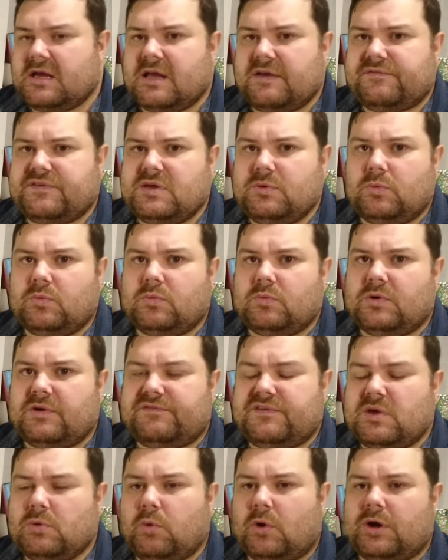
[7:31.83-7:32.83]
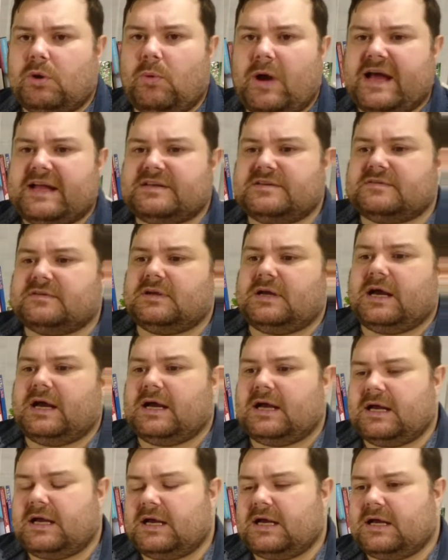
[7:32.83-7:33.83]
If you want to
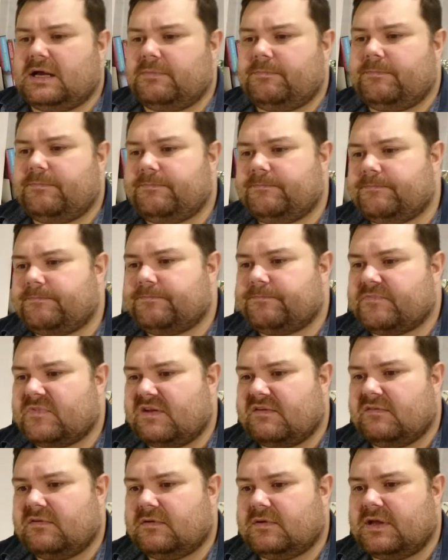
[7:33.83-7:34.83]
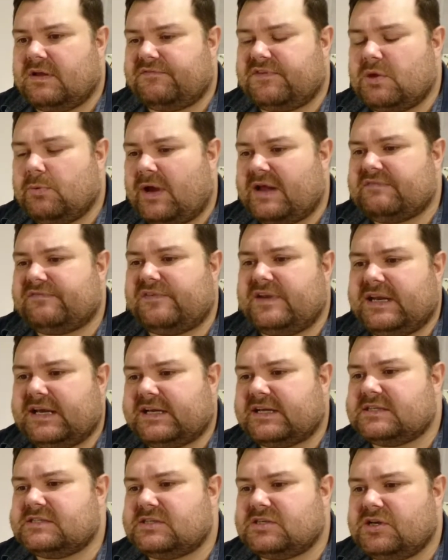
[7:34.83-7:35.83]
add, if you add
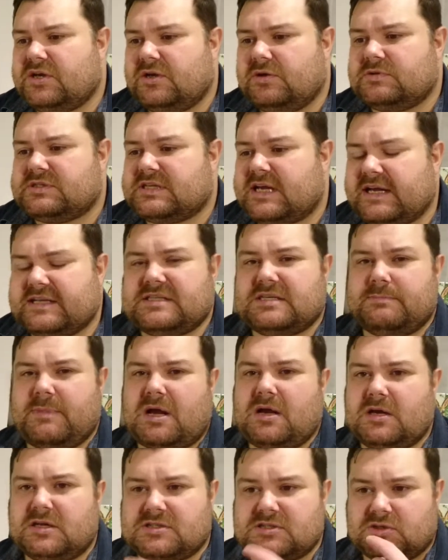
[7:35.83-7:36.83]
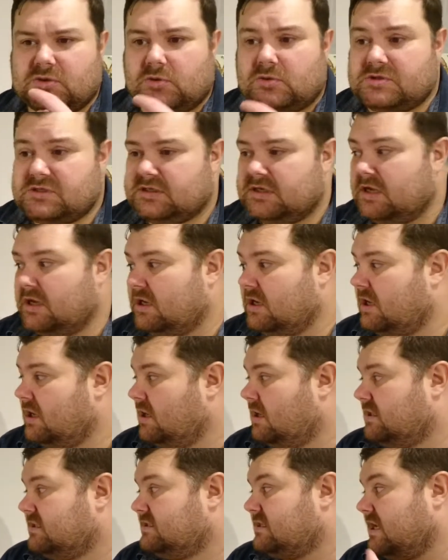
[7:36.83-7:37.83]
vinegar to, say, a tomato sauce,
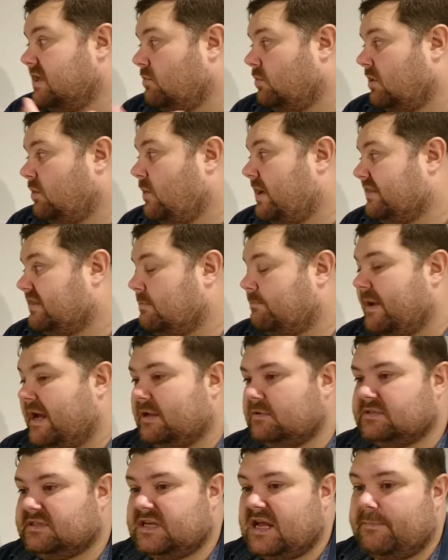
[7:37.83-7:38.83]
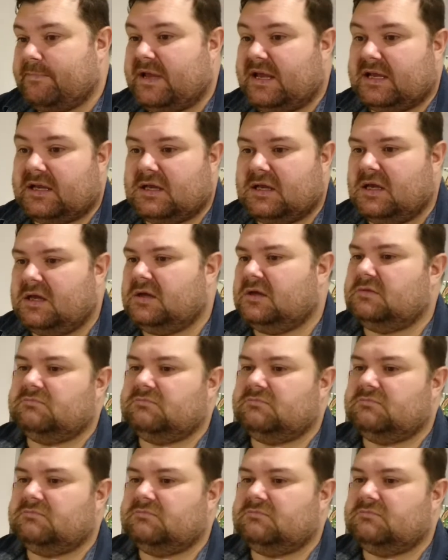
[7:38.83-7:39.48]
say you want to add the balsamic,